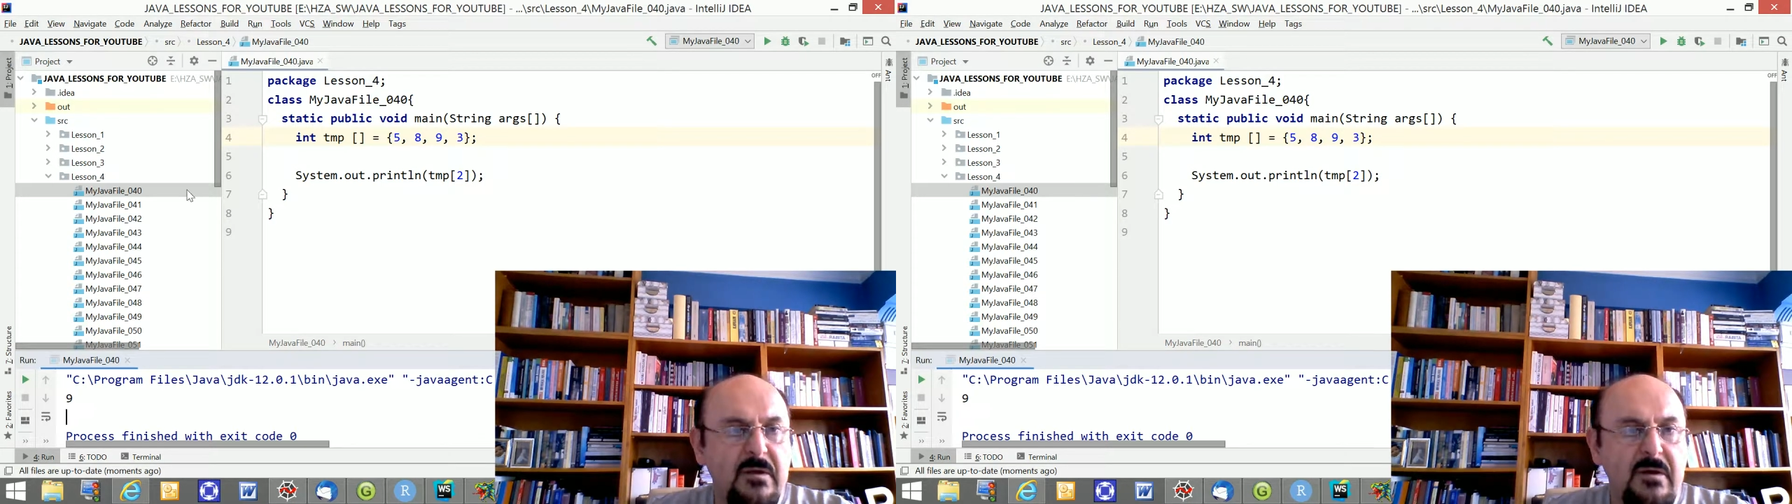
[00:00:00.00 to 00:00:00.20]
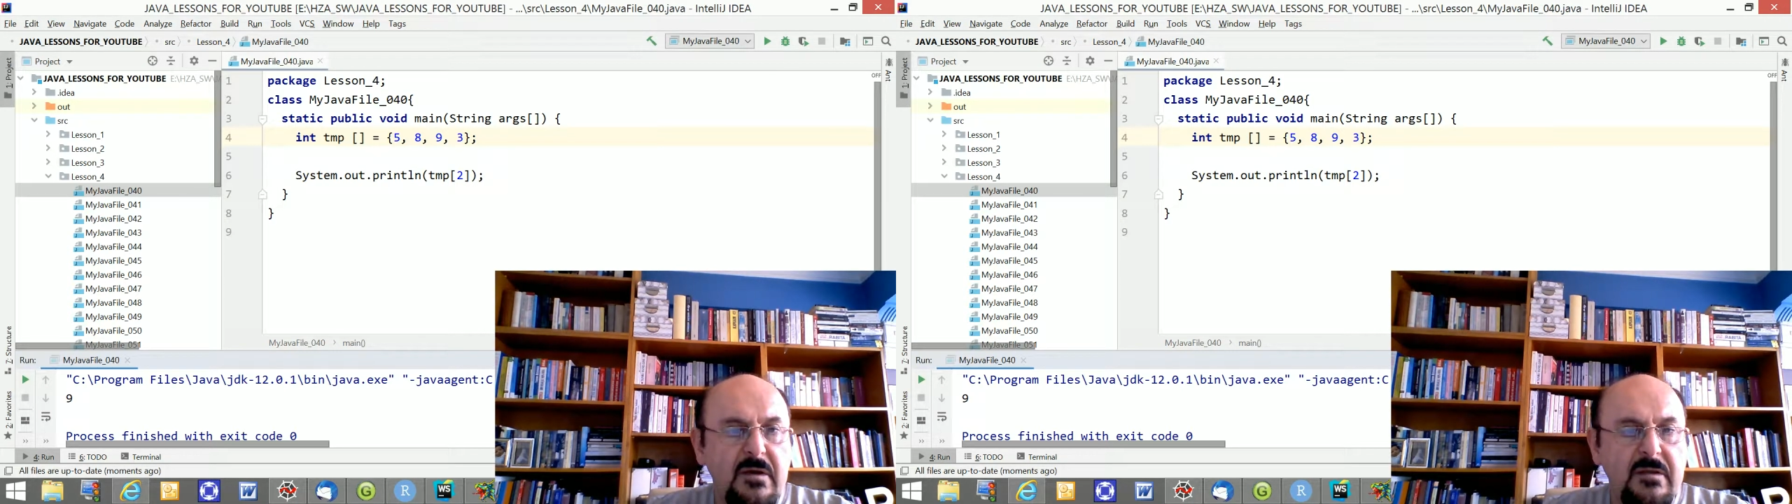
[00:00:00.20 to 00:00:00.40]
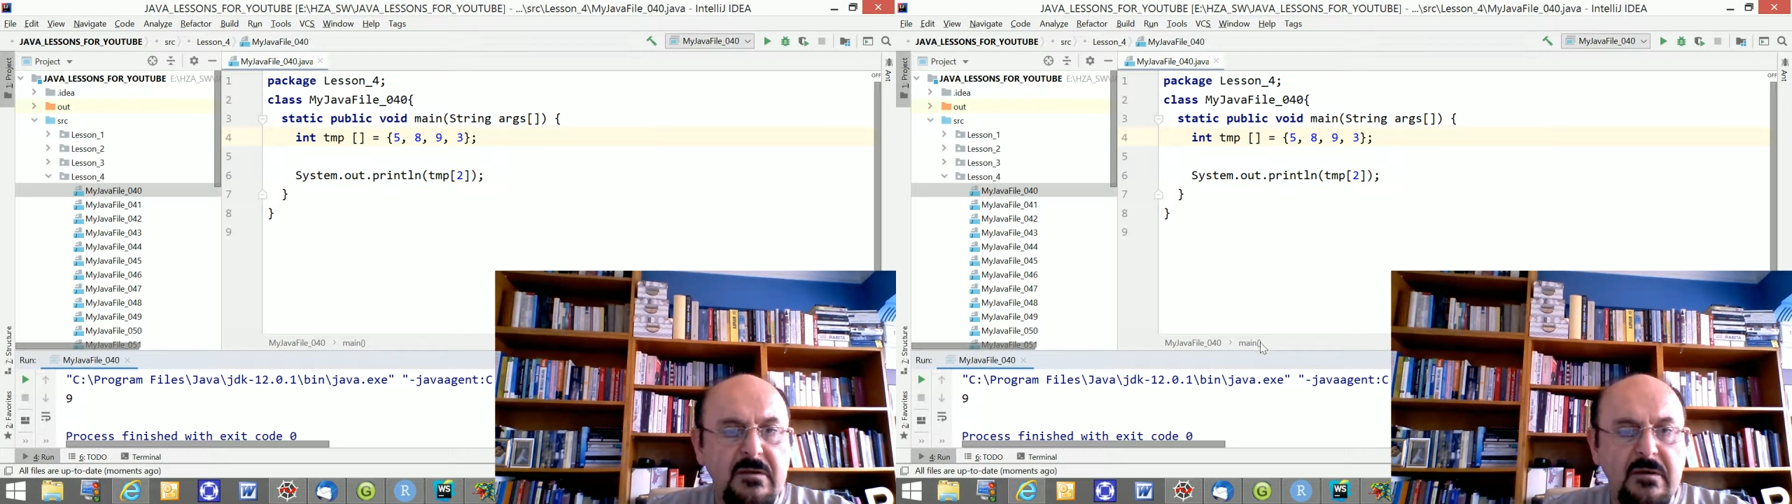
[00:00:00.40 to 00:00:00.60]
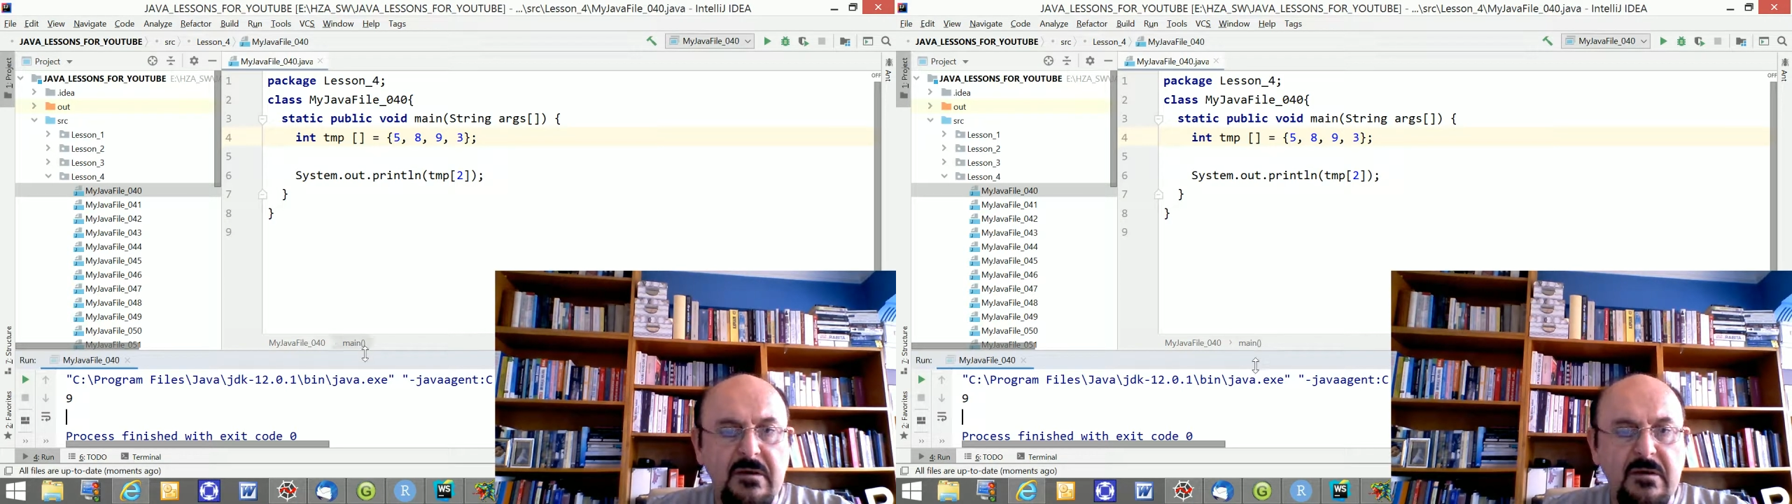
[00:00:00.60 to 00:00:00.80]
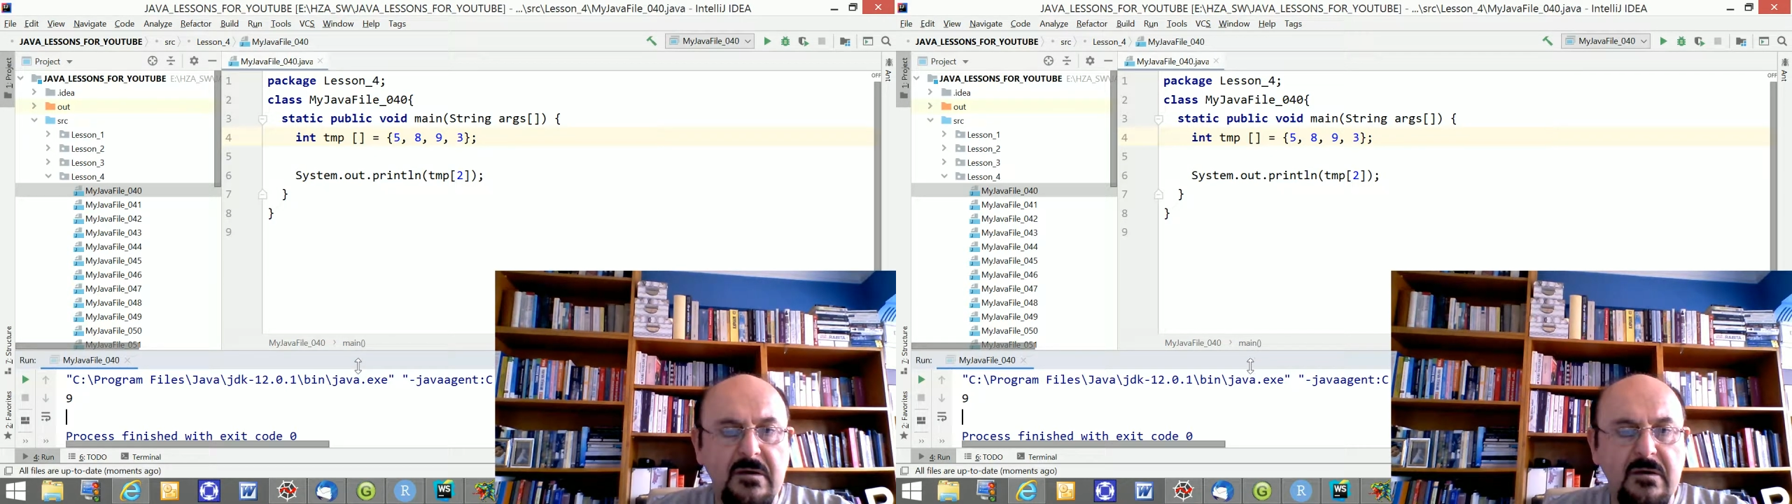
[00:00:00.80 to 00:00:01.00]
And
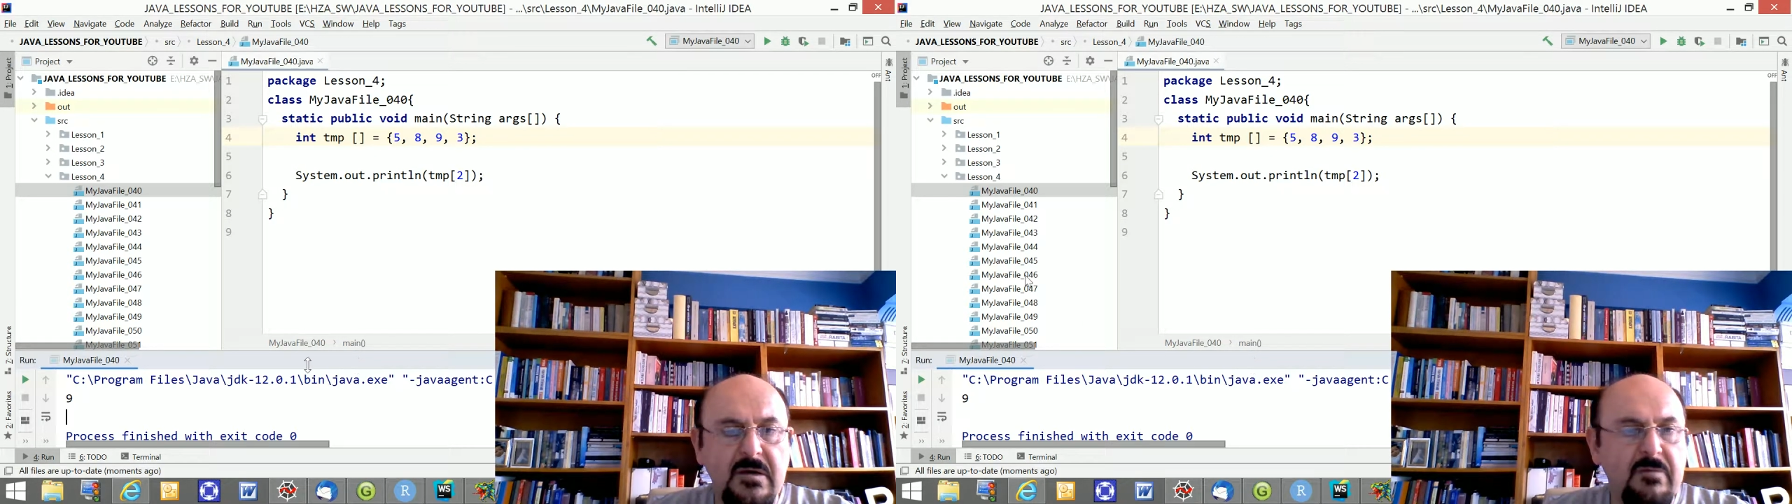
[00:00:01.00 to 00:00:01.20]
how